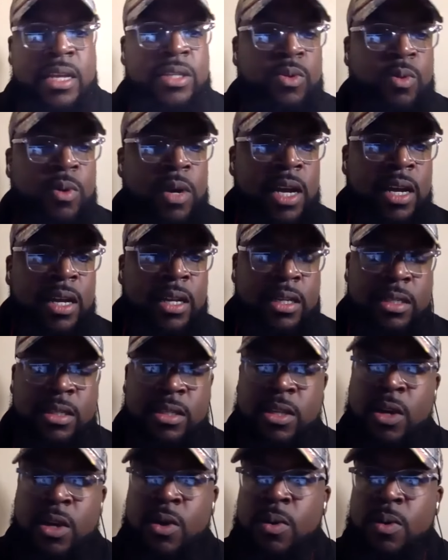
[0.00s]
as well.
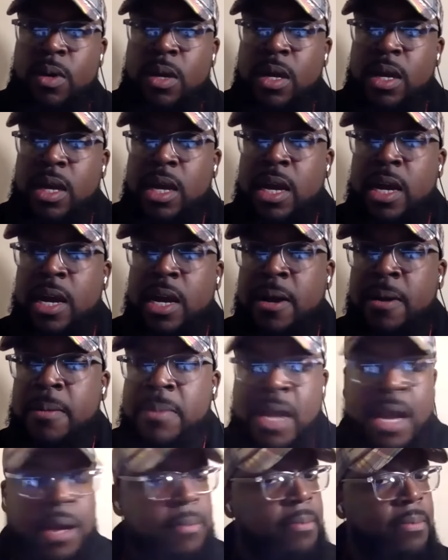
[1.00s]
And so,
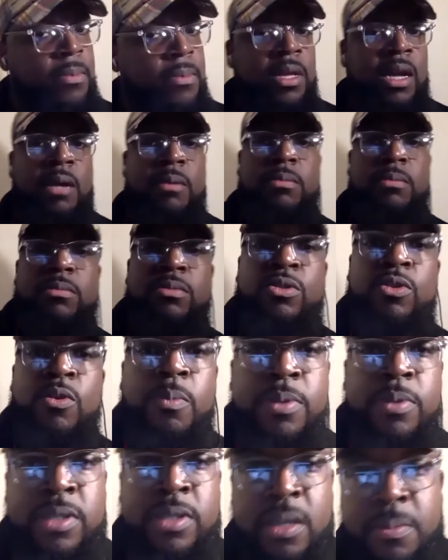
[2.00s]
um, yep, yep,
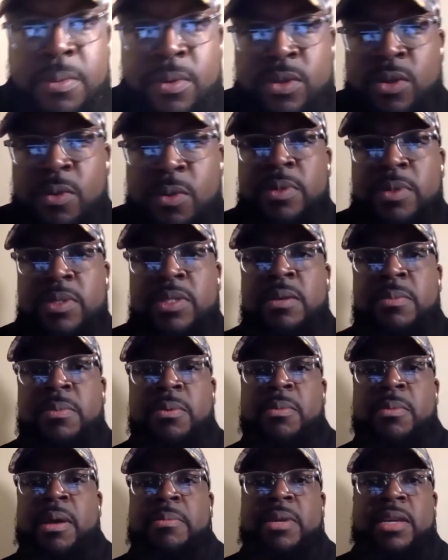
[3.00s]
super simple, okay. super
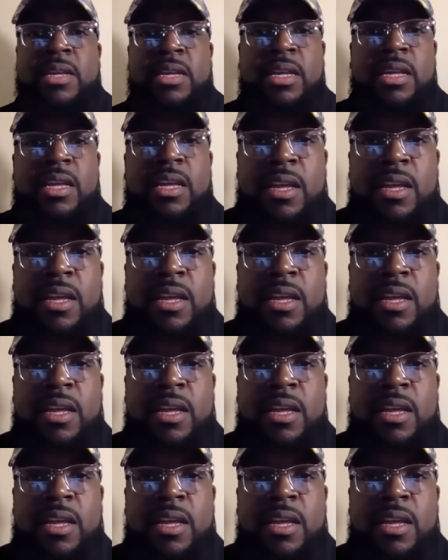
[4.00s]
simple, baby.